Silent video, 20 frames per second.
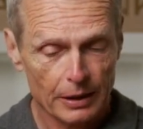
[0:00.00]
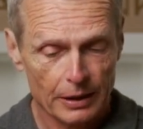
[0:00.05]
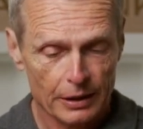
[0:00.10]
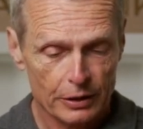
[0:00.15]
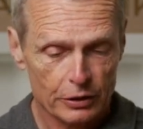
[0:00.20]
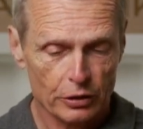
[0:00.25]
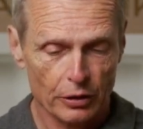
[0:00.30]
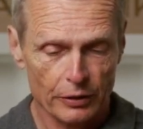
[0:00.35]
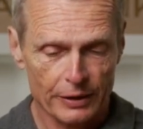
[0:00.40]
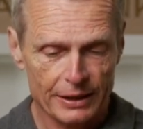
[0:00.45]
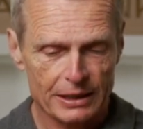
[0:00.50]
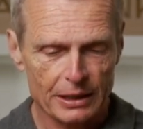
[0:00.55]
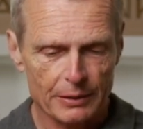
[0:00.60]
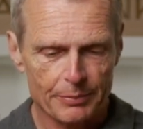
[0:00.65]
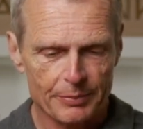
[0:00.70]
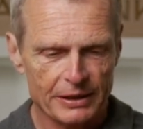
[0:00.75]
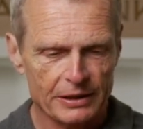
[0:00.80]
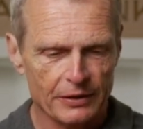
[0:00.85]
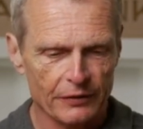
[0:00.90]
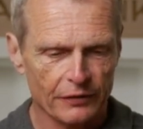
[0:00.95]
So this is a
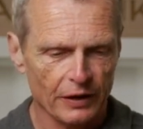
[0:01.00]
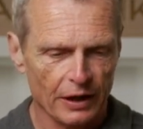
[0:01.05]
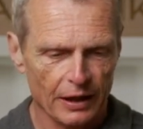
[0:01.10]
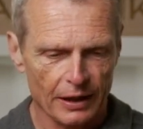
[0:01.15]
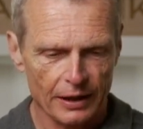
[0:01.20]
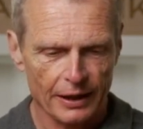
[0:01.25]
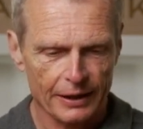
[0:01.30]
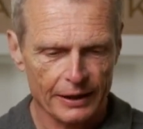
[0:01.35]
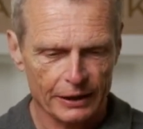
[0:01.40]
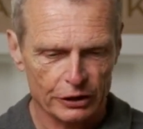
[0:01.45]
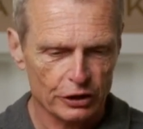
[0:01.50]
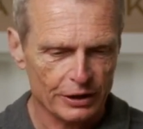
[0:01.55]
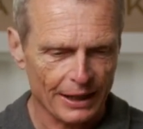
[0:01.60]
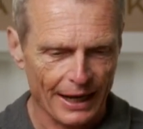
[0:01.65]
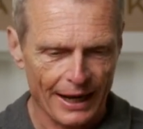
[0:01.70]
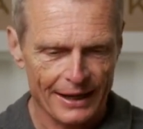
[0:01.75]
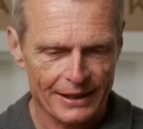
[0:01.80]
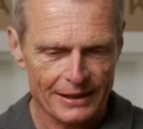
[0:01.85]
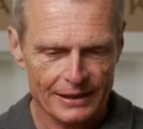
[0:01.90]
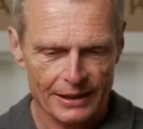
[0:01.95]
piece of fly line, it just
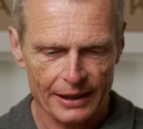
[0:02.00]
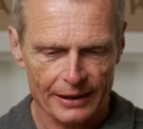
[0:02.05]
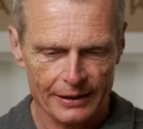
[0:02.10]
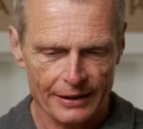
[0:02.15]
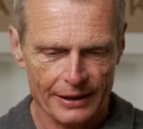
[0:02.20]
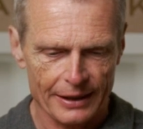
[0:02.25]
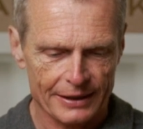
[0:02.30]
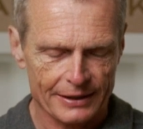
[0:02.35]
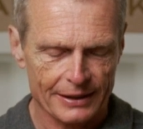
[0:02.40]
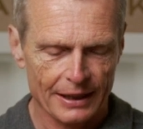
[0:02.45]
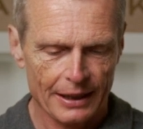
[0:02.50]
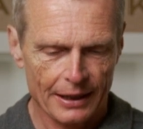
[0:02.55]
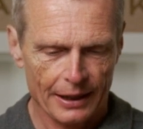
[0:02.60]
ends like this.